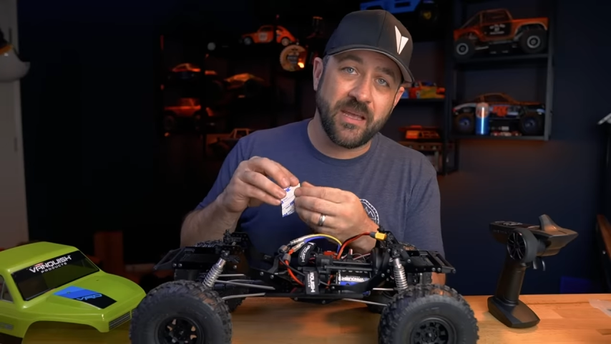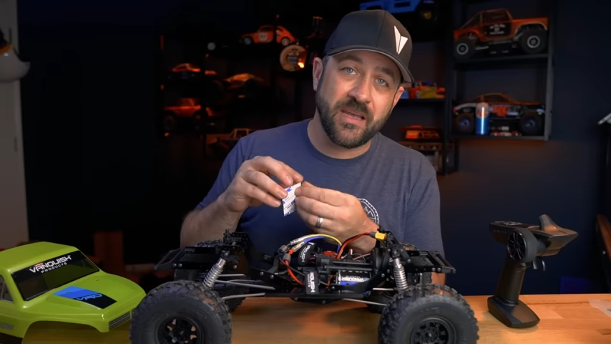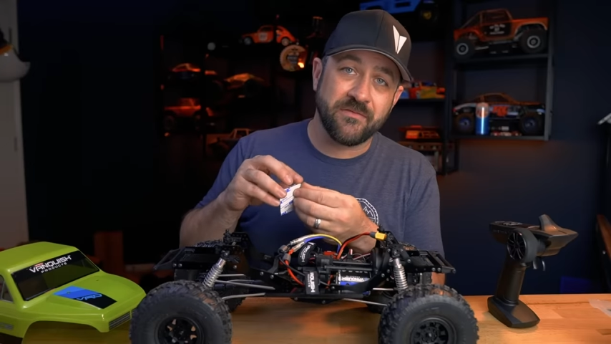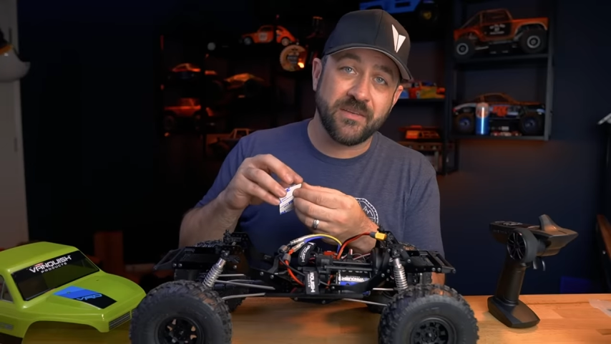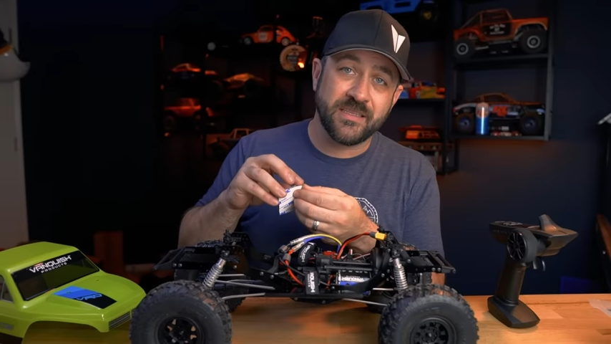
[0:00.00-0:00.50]

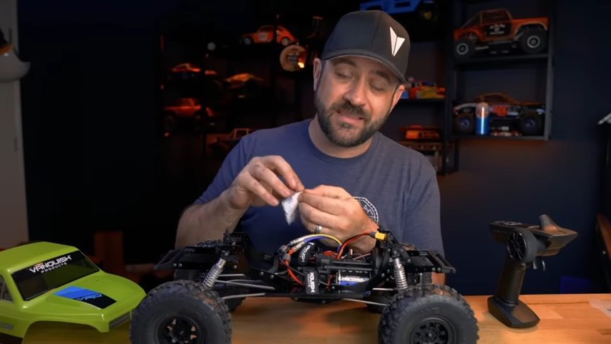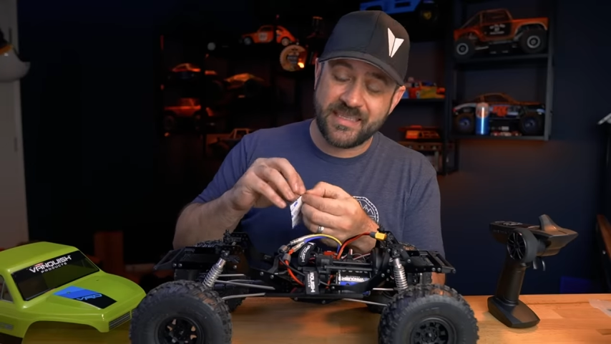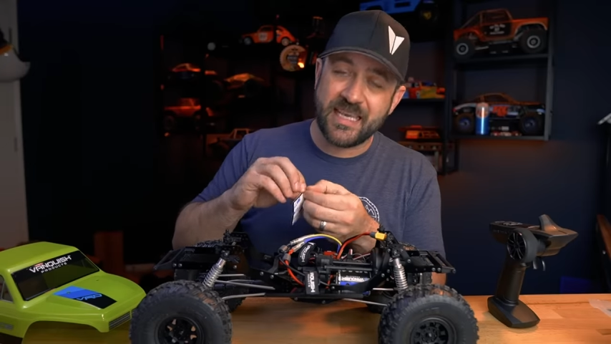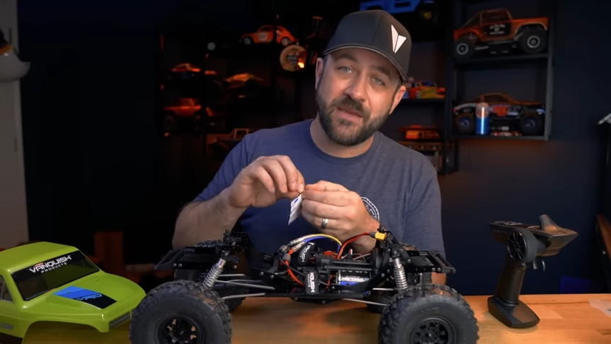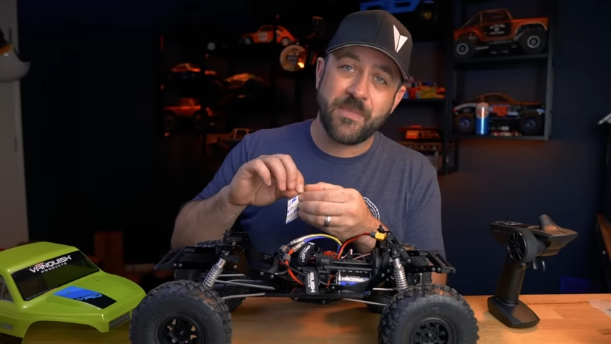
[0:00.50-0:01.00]
of
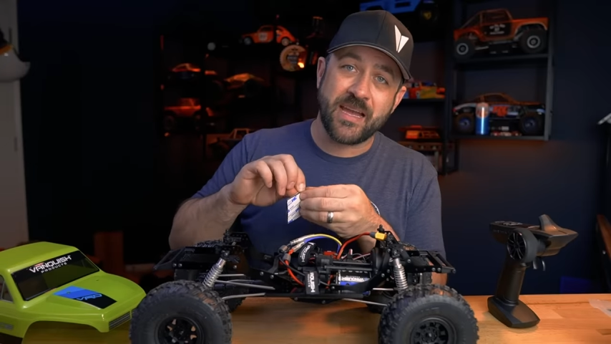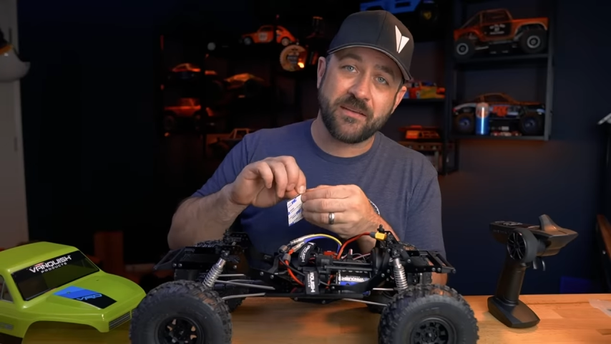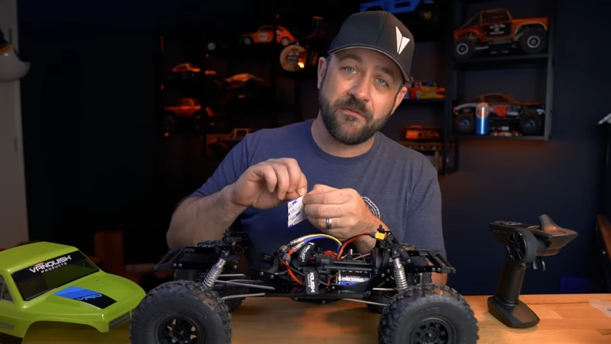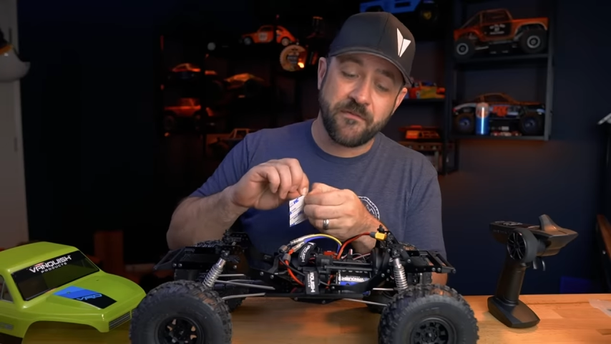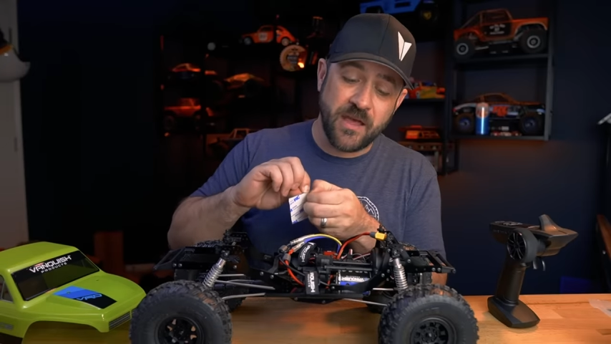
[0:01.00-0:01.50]
sticky
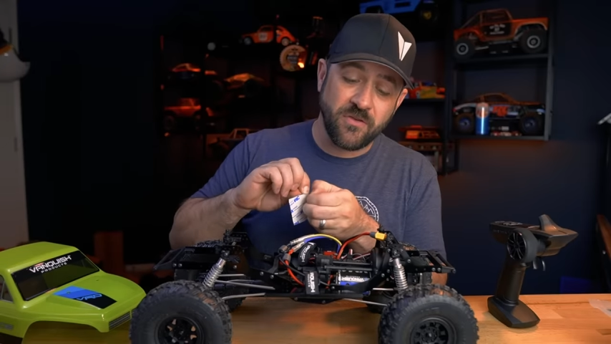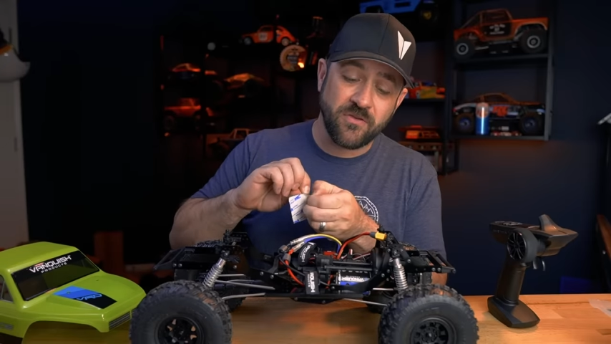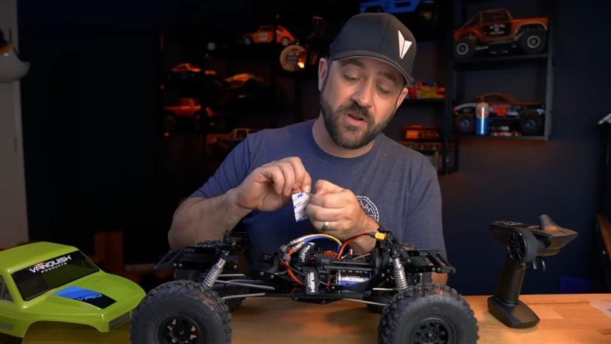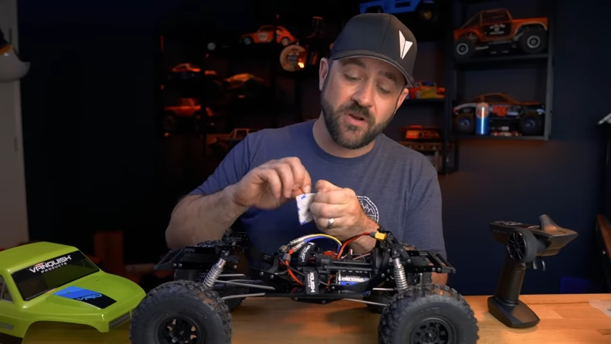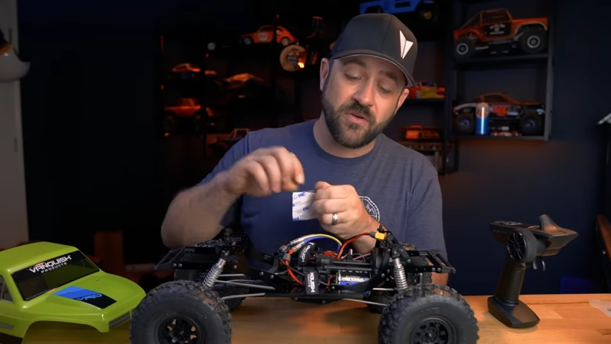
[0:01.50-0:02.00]
backed
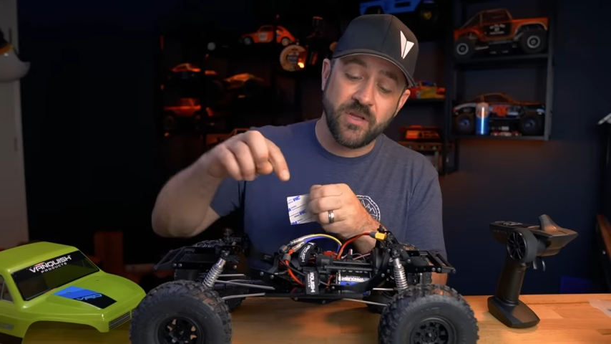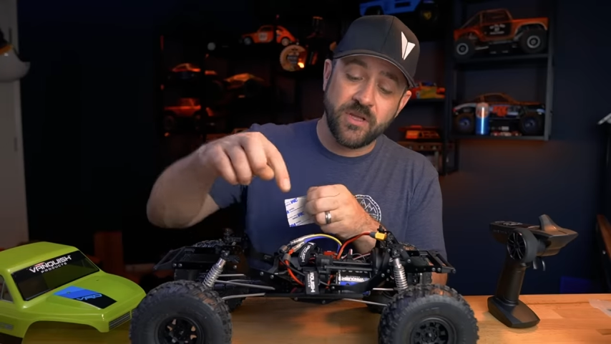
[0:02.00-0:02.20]
Velcro